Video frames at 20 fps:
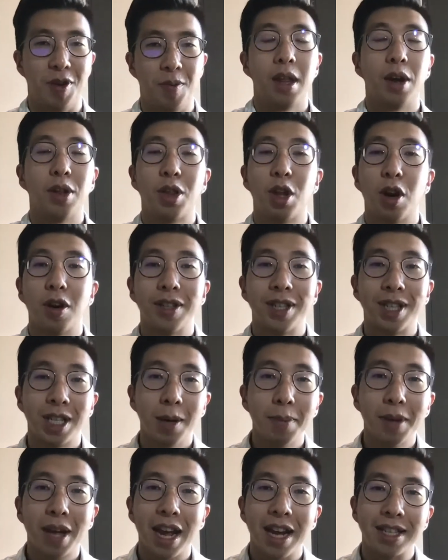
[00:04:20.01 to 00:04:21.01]
Now, there are
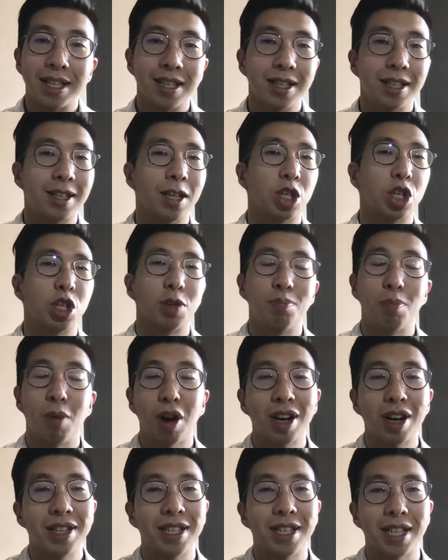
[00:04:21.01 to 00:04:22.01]
some cases, such as
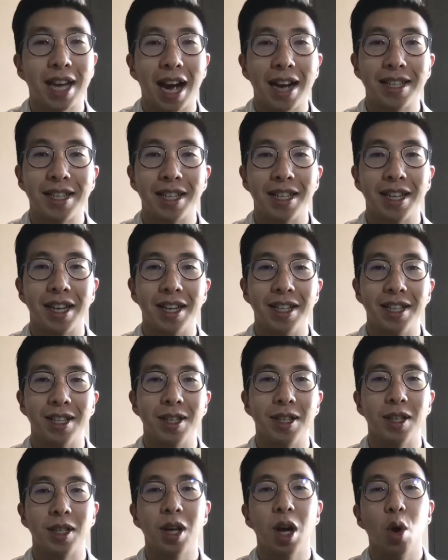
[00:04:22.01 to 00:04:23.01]
market sizing
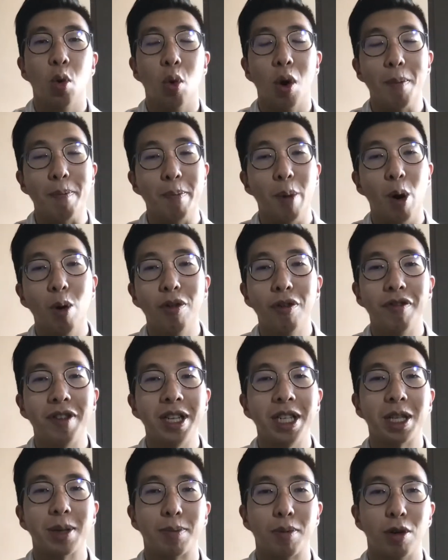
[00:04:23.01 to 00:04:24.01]
cases, where both of
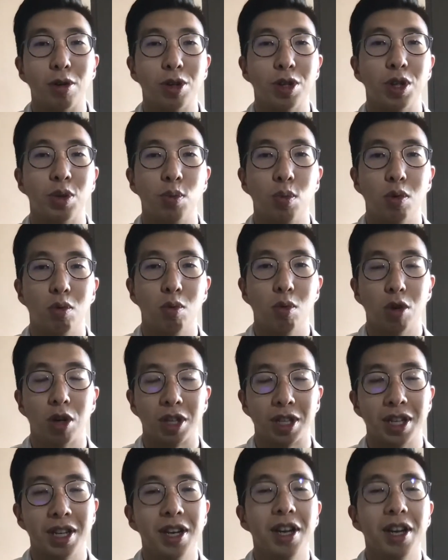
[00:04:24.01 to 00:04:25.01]
these approaches would work.